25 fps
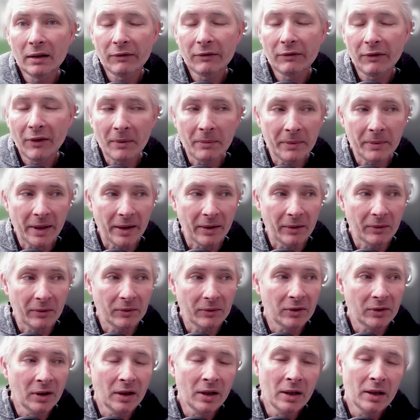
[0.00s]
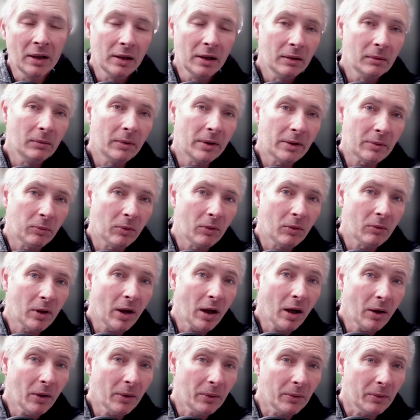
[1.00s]
thumbnails which will
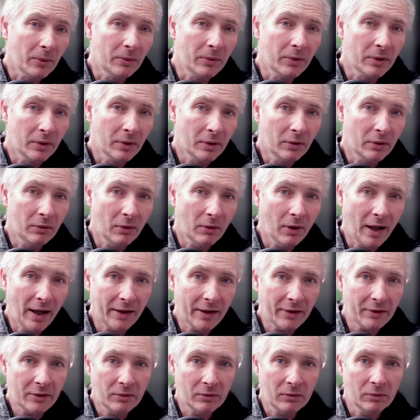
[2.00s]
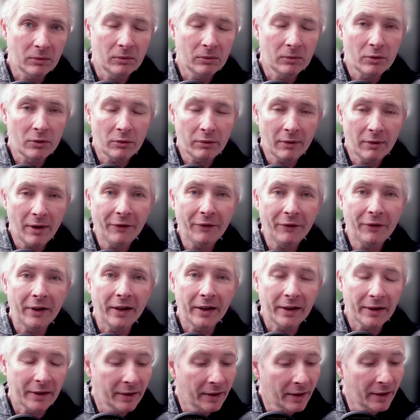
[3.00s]
code your actual
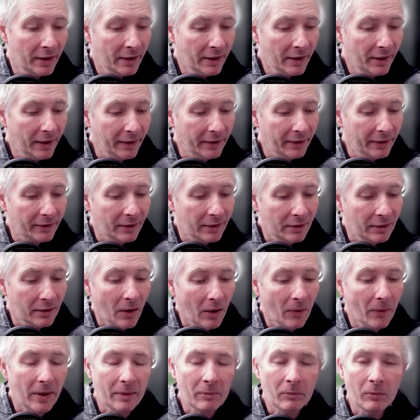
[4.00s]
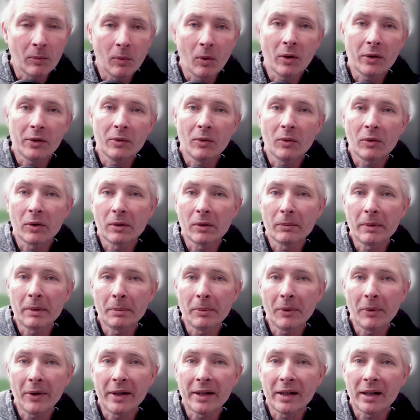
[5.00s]
traffic into knowing what you're going to be
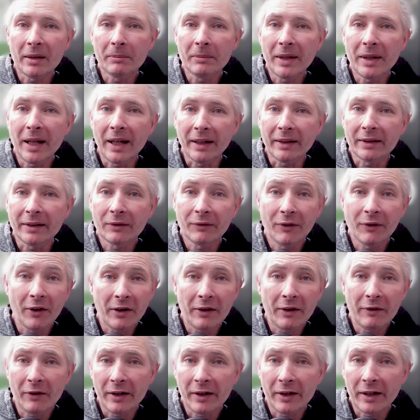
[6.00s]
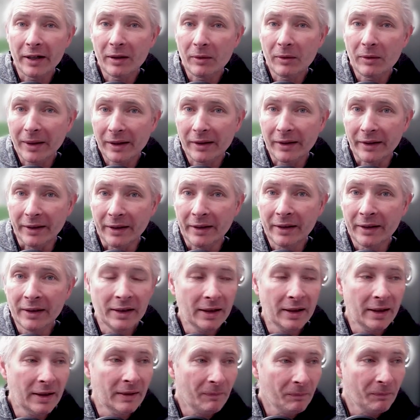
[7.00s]
putting up next very very quickly
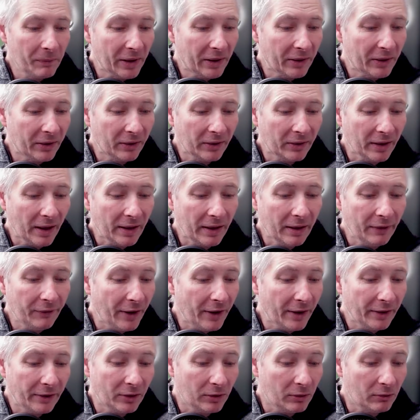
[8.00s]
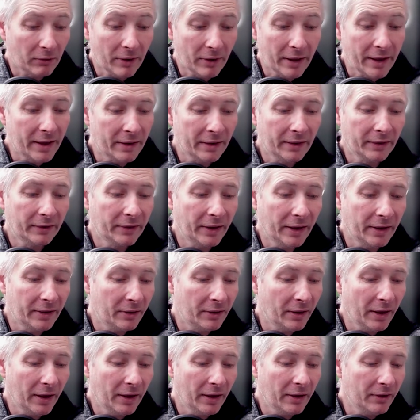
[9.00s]
because then if there's a green that's in
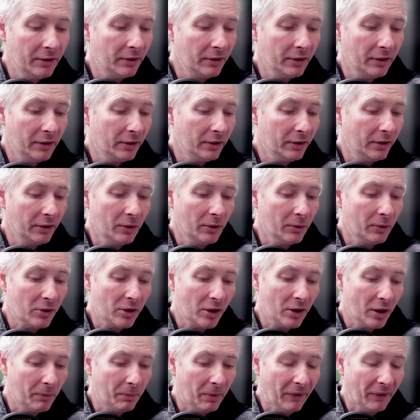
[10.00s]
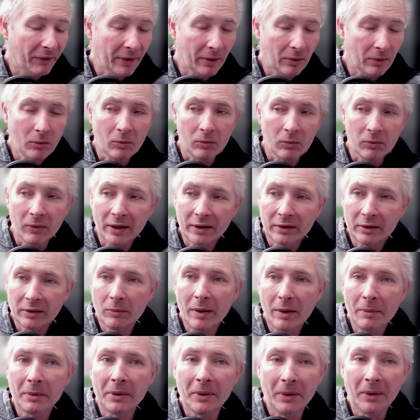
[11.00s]
in YouTube they think oh that's a
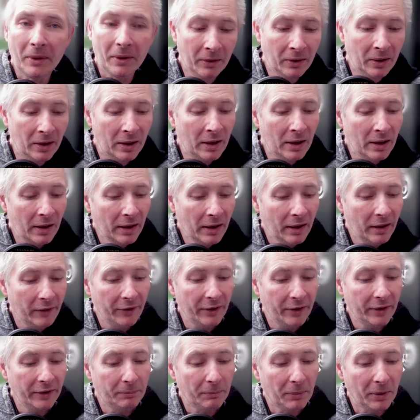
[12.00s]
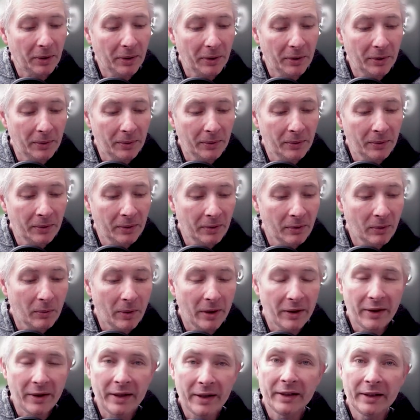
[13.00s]
webinar if it's blue
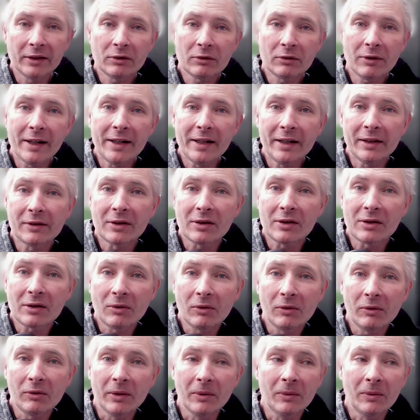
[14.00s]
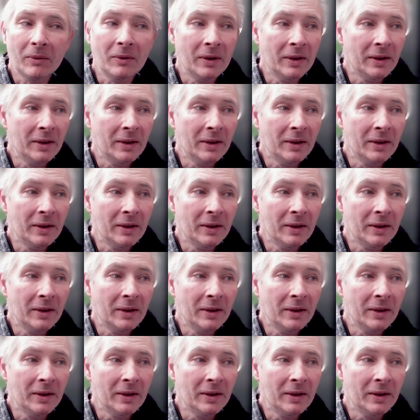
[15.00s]
well then it's training tutorial